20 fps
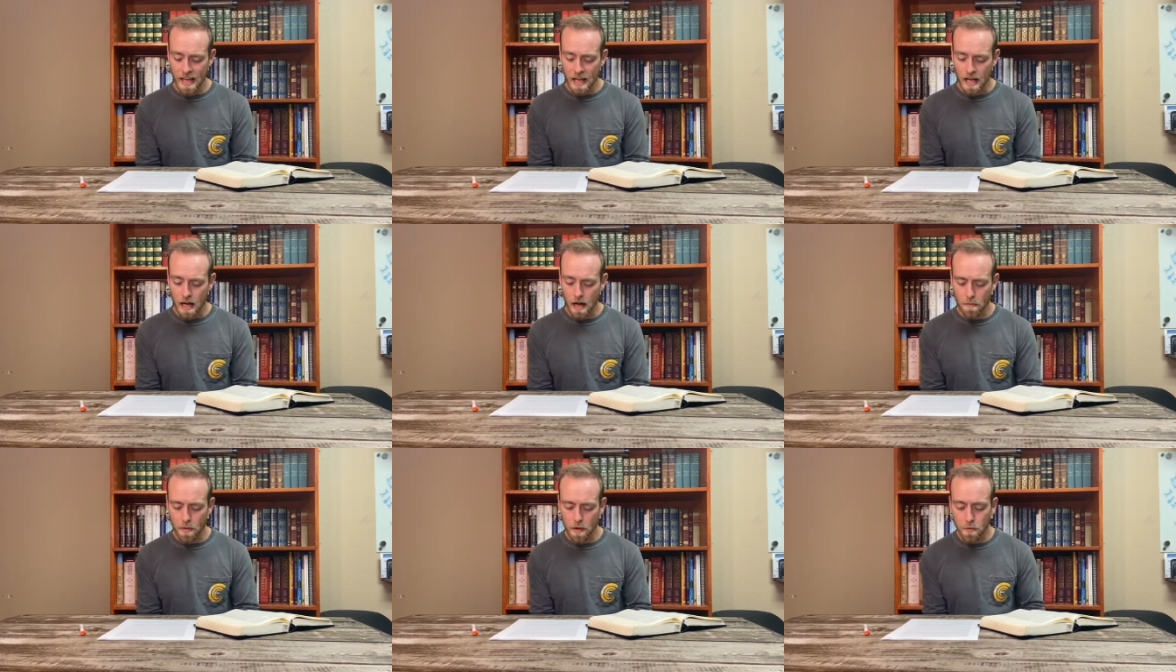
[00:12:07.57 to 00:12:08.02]

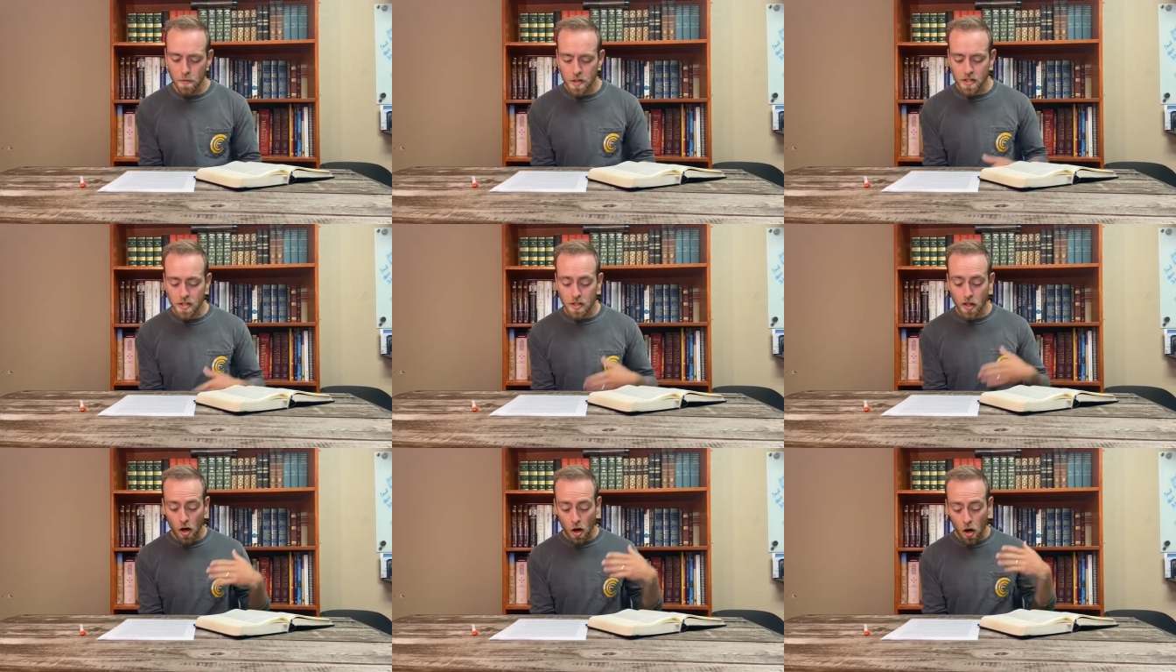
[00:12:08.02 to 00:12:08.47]
Um, but it
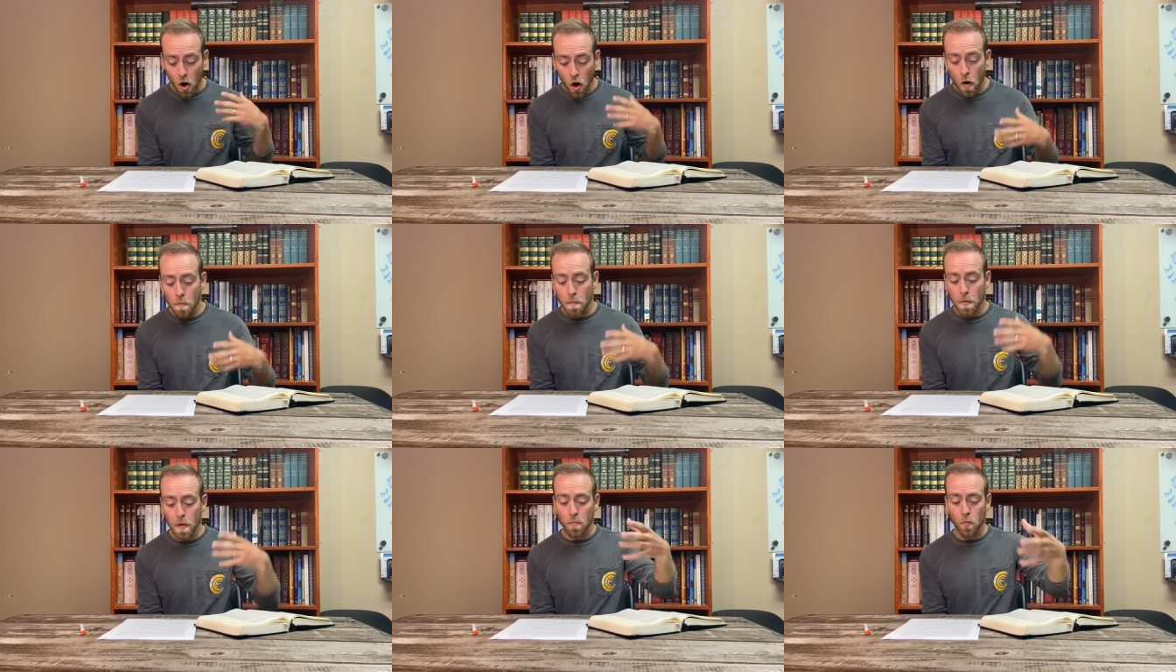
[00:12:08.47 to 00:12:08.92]
was the
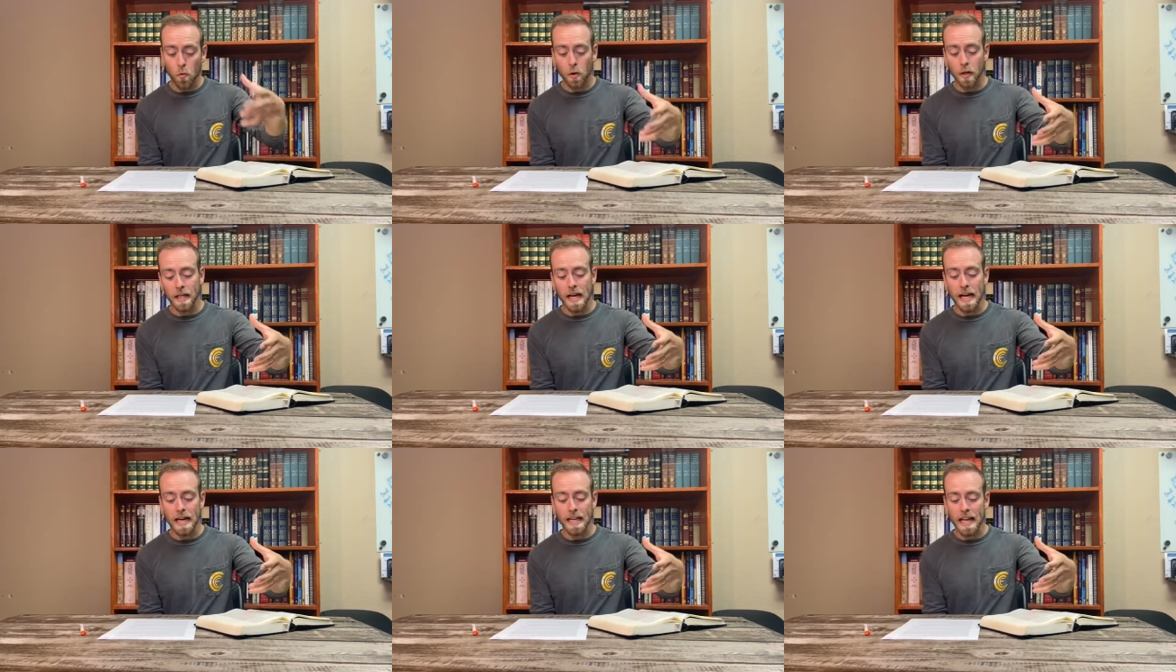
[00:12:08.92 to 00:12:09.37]
hope that
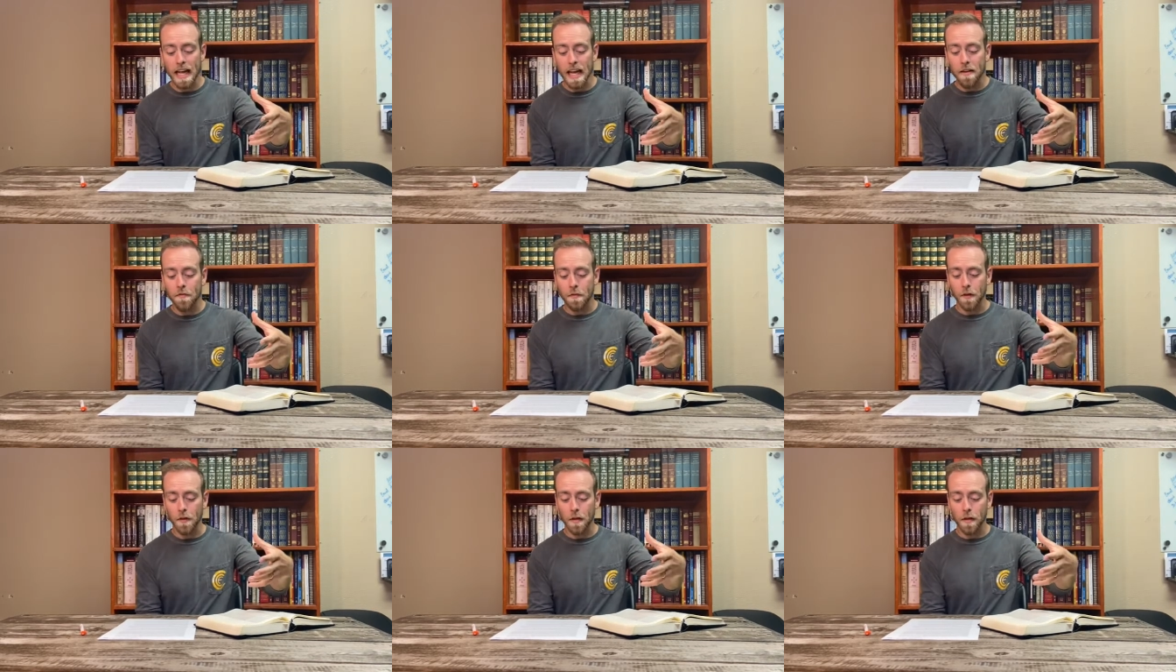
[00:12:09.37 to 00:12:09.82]
Mordecai
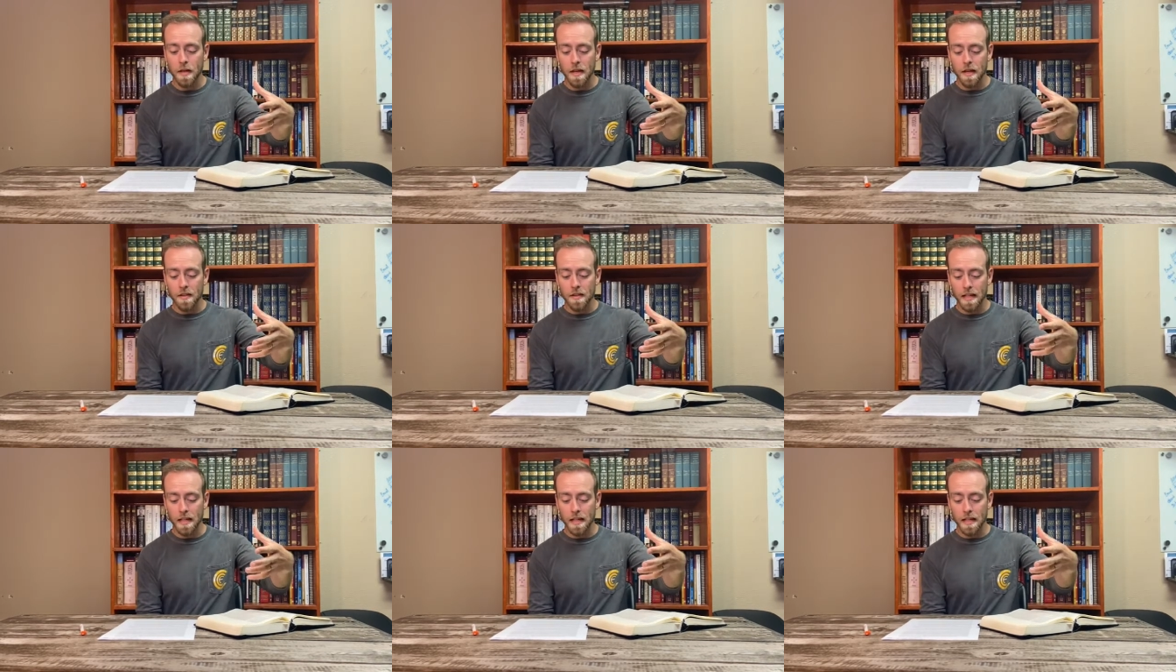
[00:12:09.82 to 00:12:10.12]
gave her